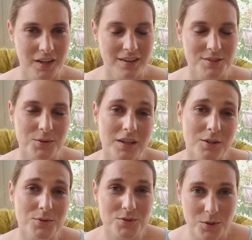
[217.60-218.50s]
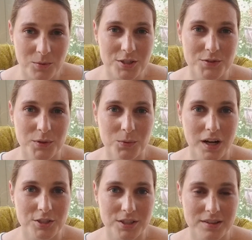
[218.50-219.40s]
So thank you so much for
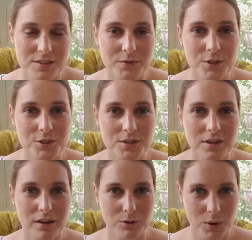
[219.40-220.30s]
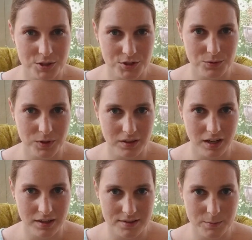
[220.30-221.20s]
watching this version of Question with an
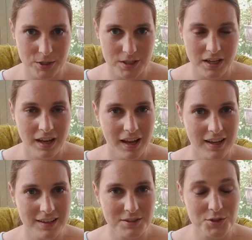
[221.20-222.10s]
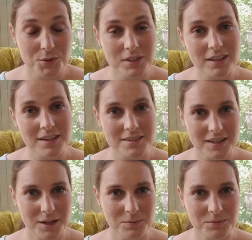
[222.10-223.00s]
Expert, and tune in next
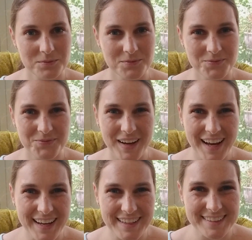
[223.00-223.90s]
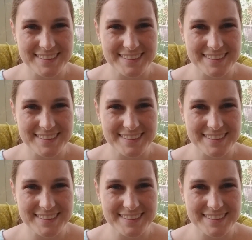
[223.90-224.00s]
time. Bye!